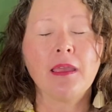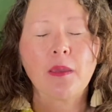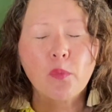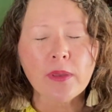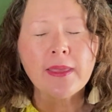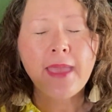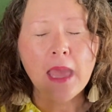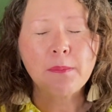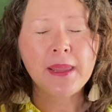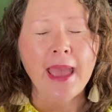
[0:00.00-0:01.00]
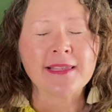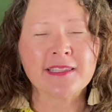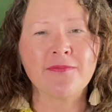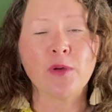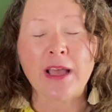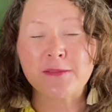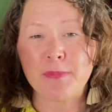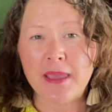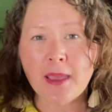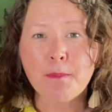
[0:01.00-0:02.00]
It really can be as simple as
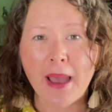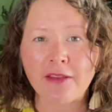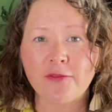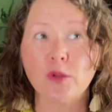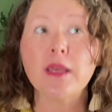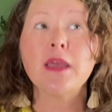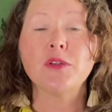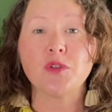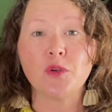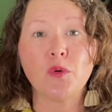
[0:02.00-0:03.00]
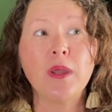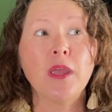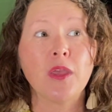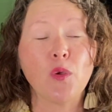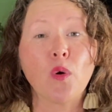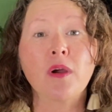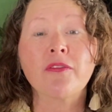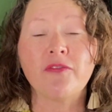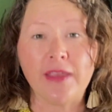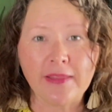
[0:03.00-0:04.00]
being mindful to your
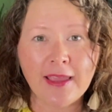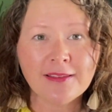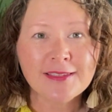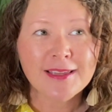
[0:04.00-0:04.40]
feelings,